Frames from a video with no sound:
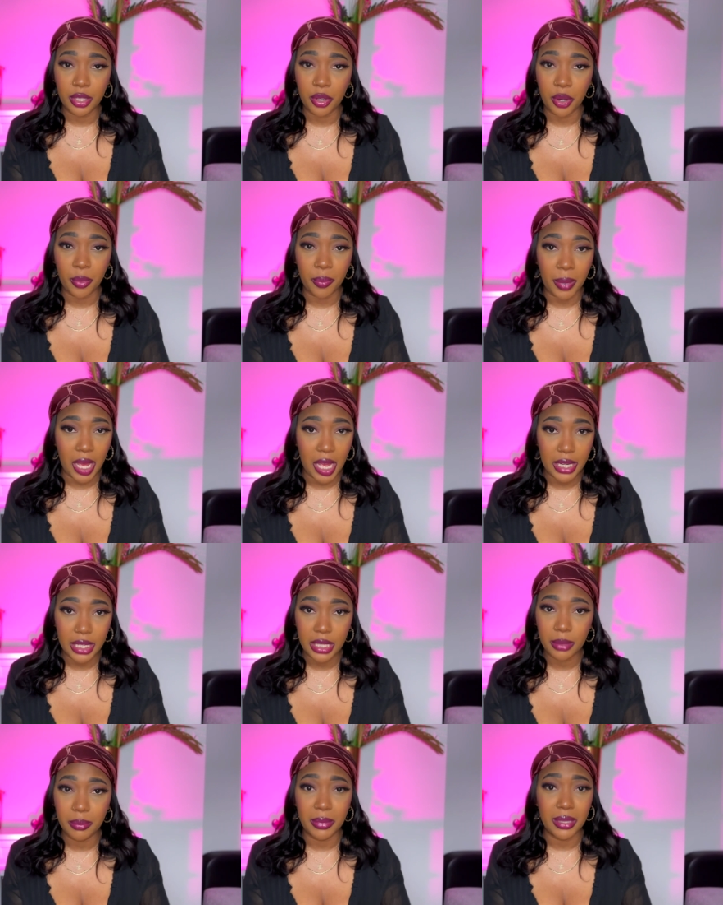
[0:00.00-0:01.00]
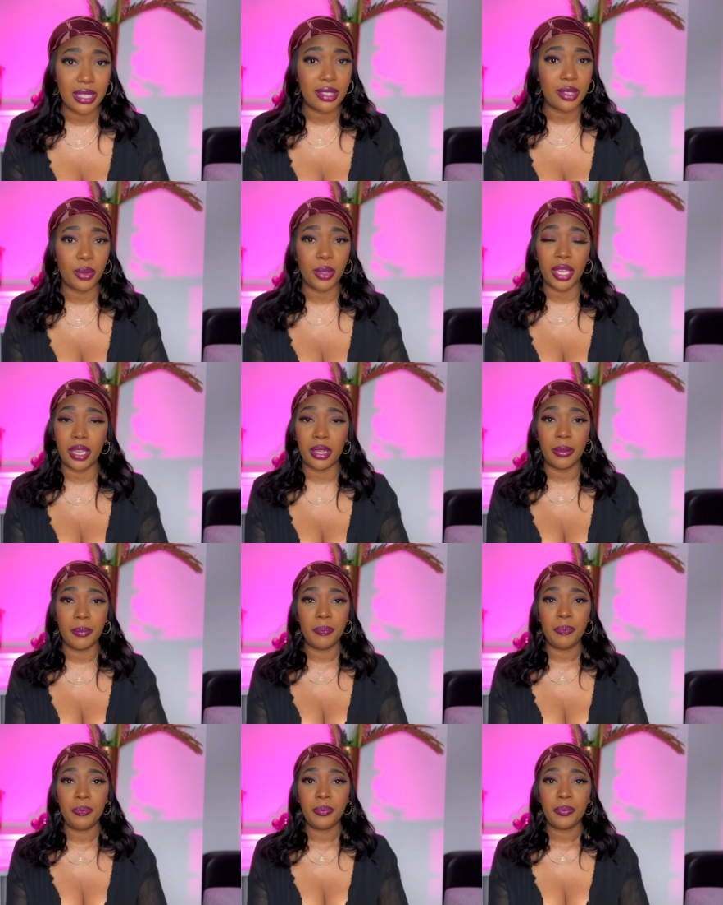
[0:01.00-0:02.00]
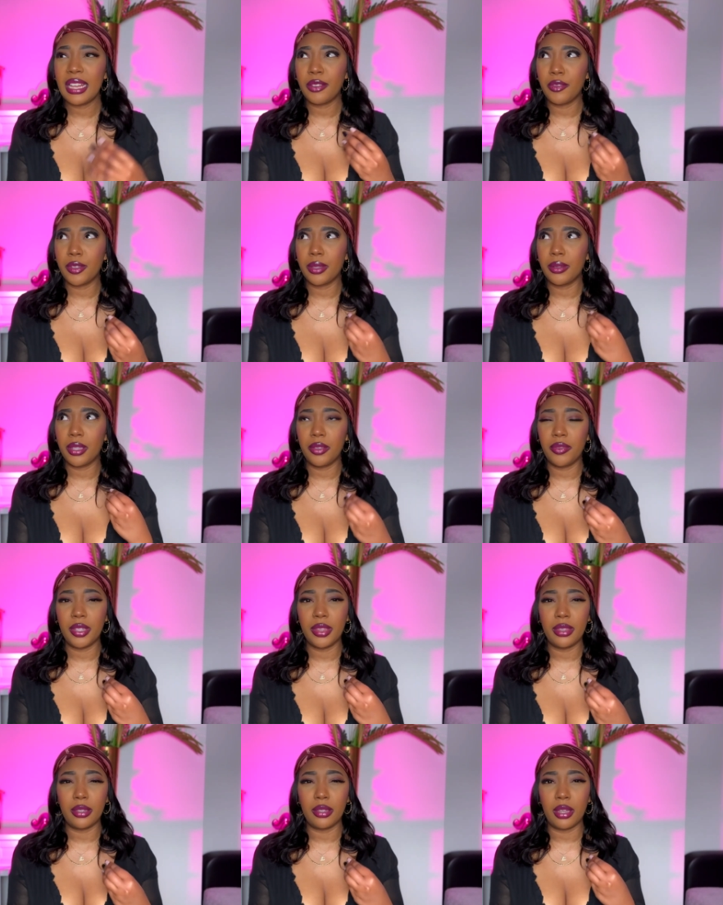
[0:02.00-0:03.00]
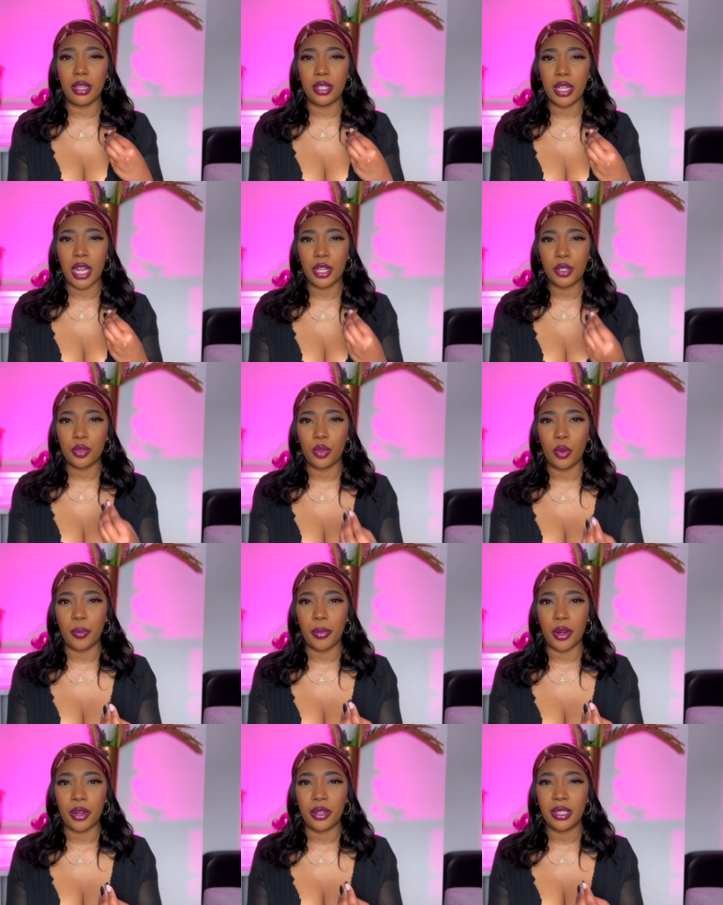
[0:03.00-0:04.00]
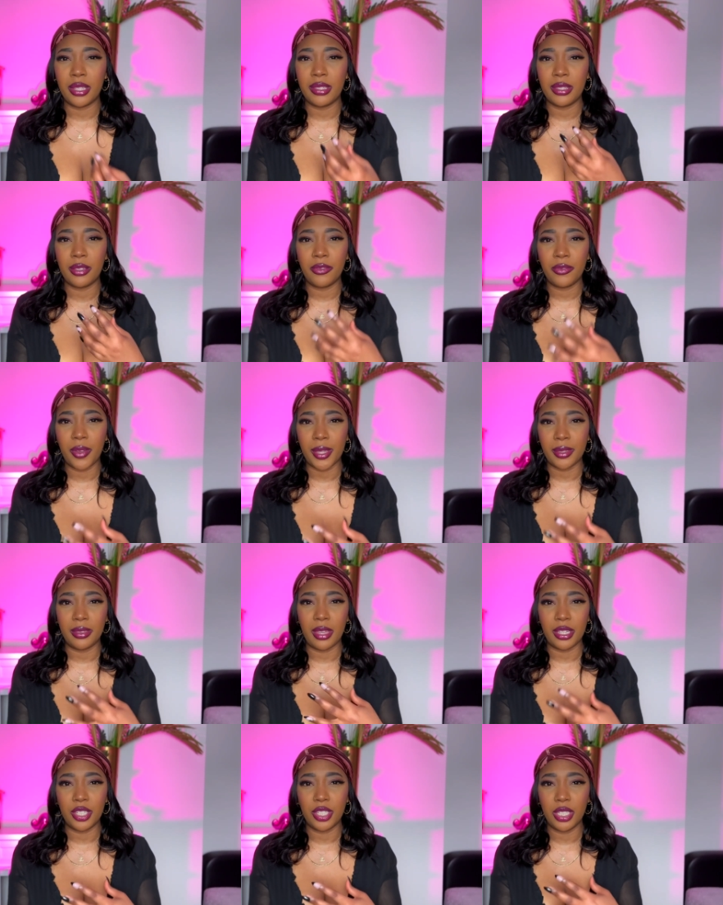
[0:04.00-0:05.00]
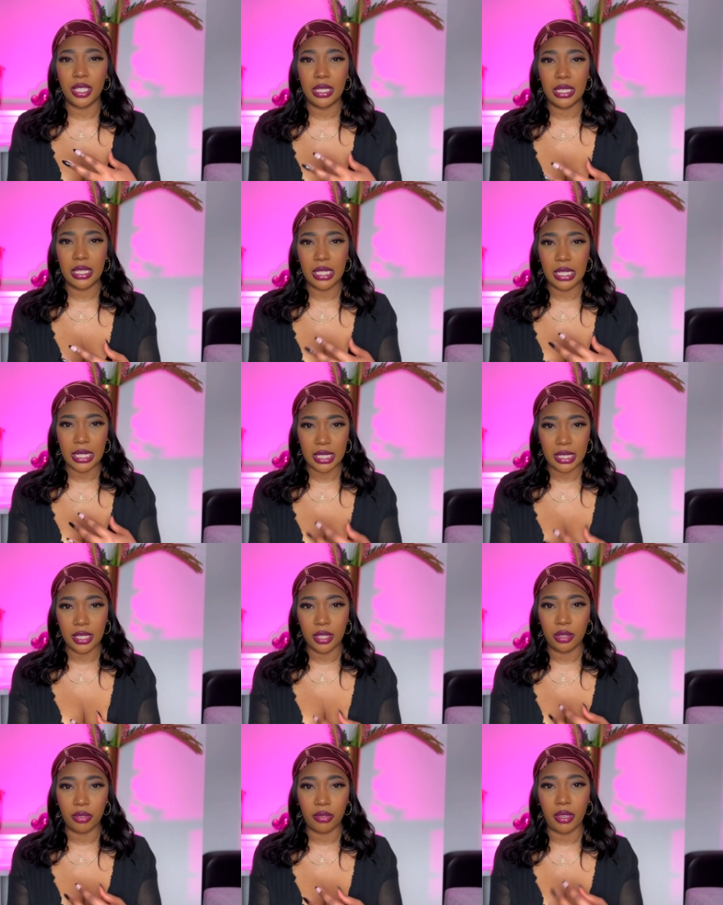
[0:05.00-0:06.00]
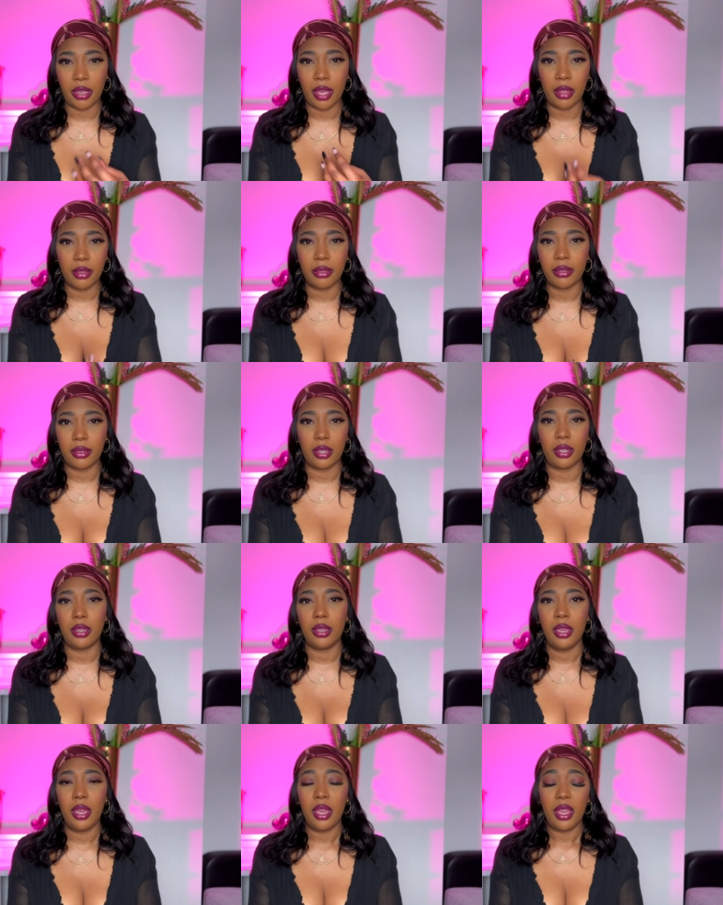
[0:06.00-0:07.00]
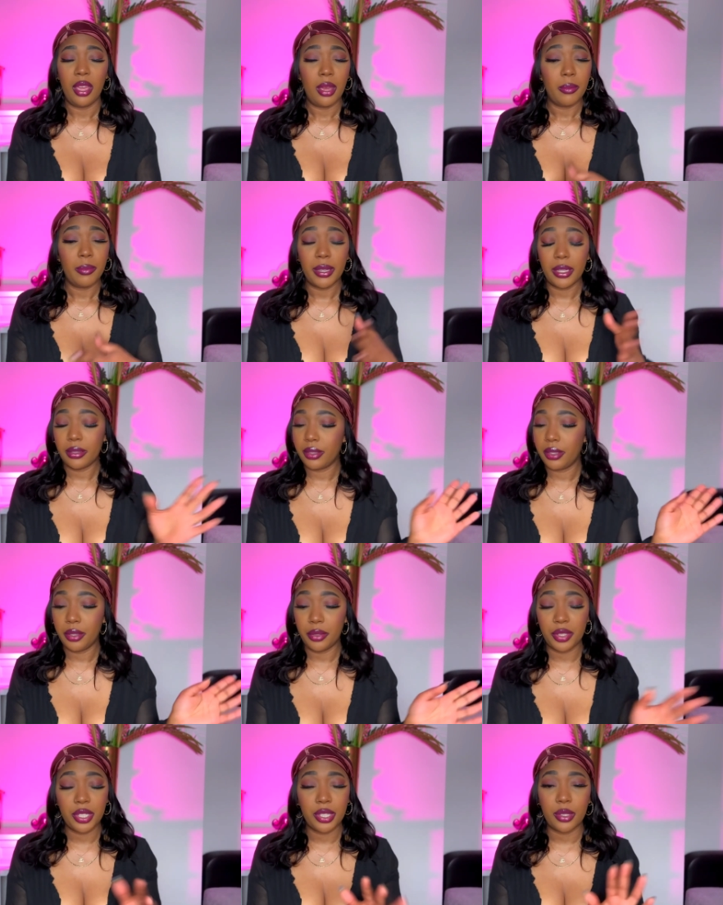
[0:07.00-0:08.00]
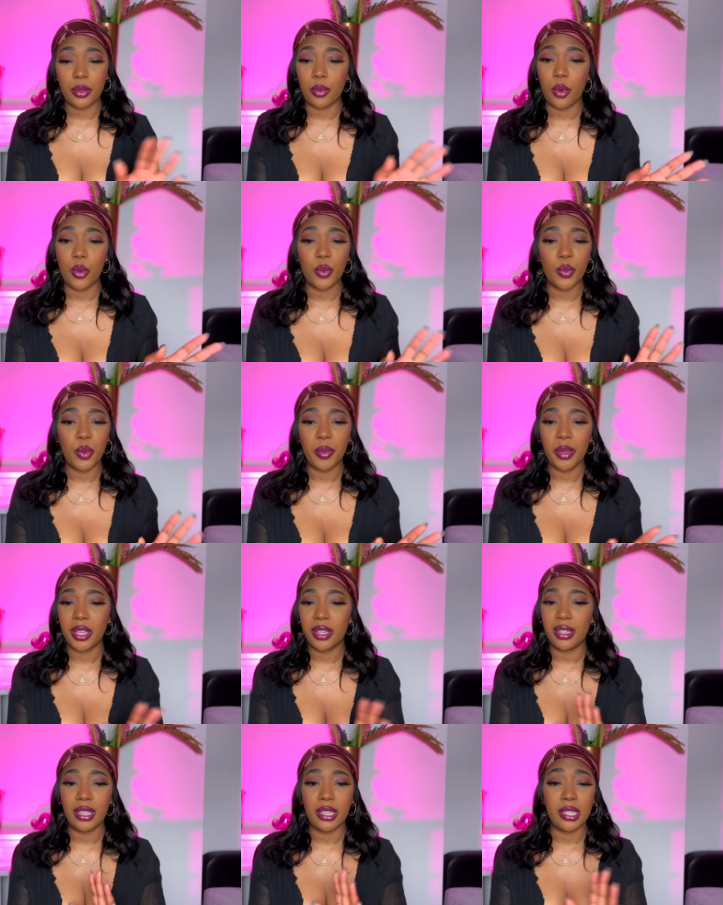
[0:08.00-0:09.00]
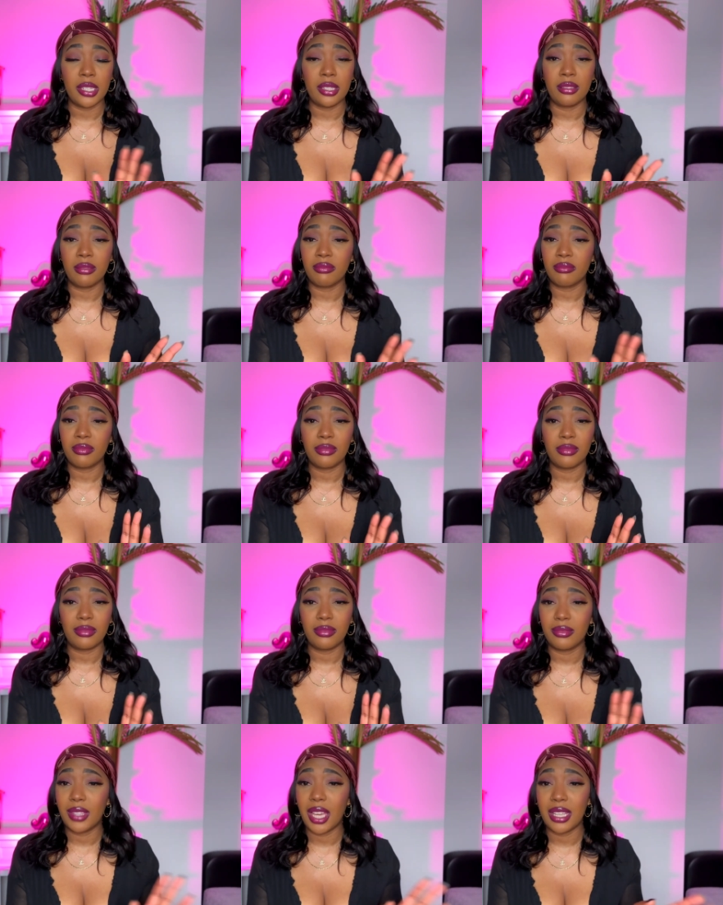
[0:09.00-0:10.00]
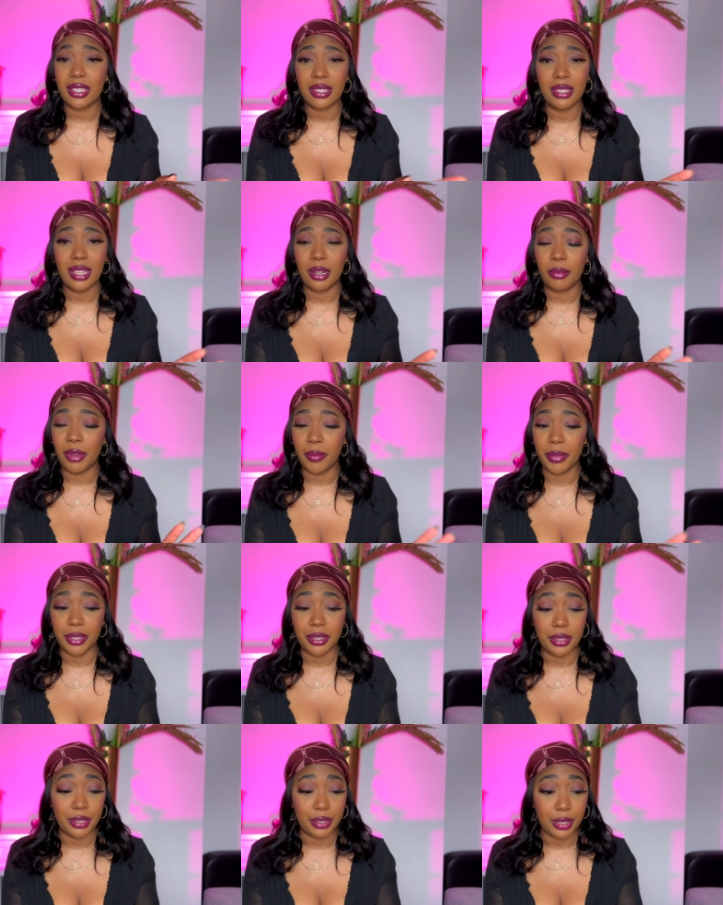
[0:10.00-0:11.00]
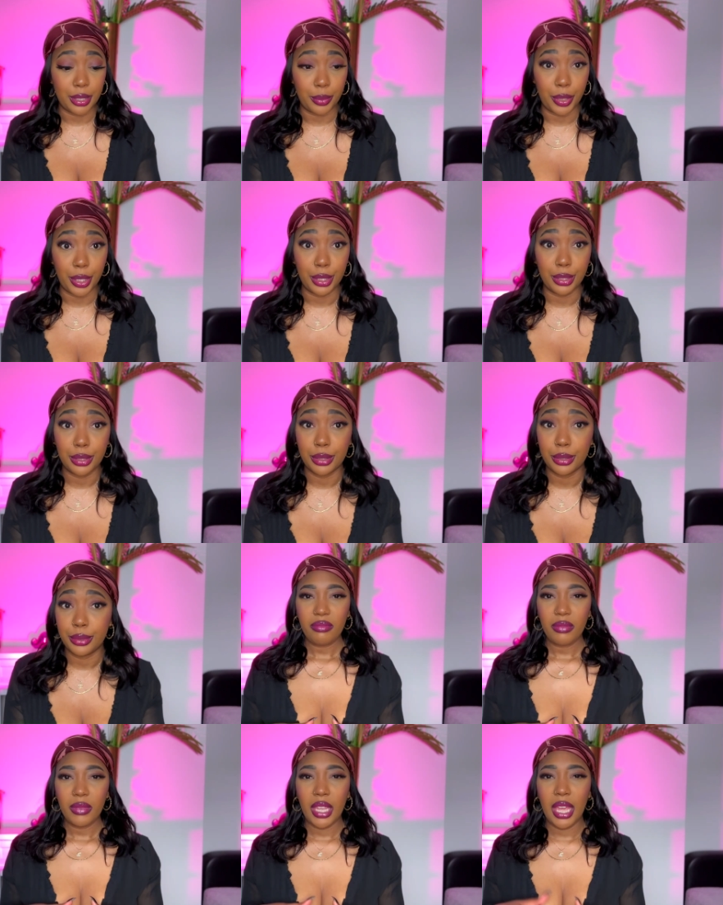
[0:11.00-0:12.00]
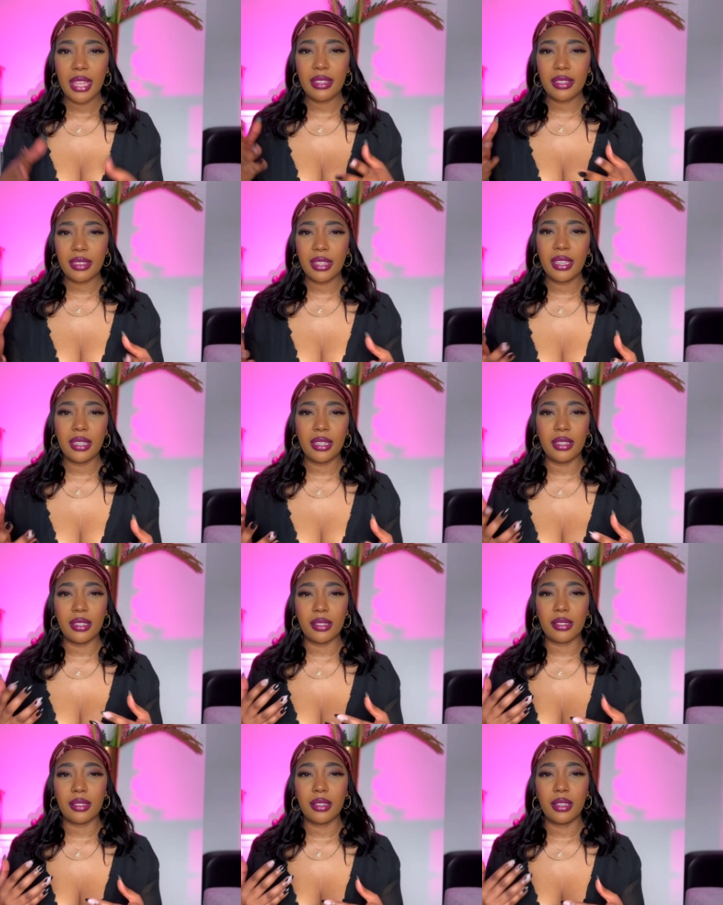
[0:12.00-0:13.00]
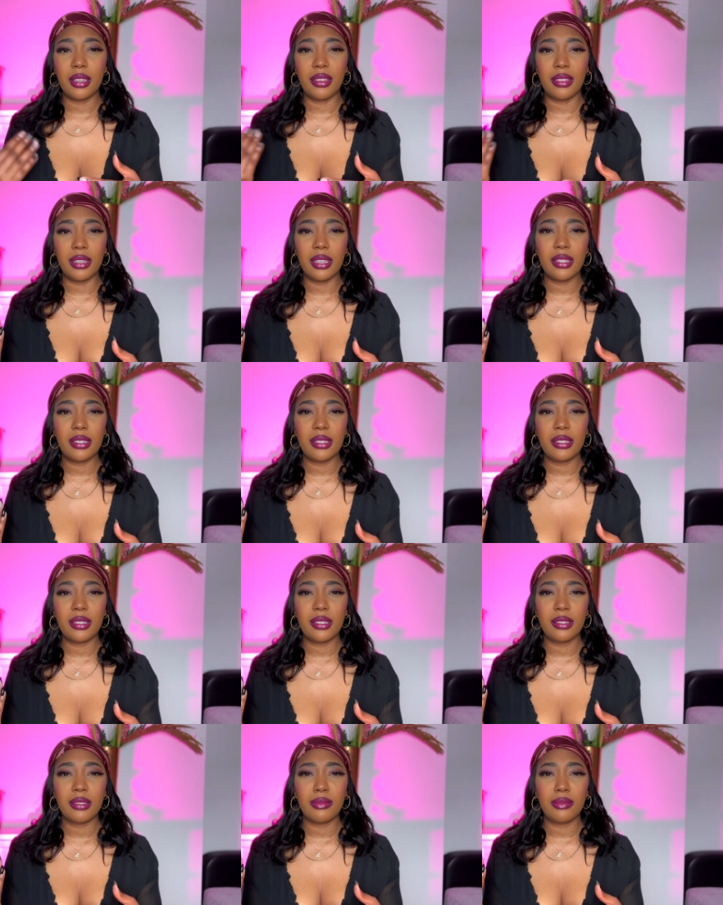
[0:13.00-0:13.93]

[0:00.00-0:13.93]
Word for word: her body, it's okay. Not even even the unnatural part is the fact that she she doesn't look healthy but you know, she's a grown woman and that's none of my business anyways. And the thing is, this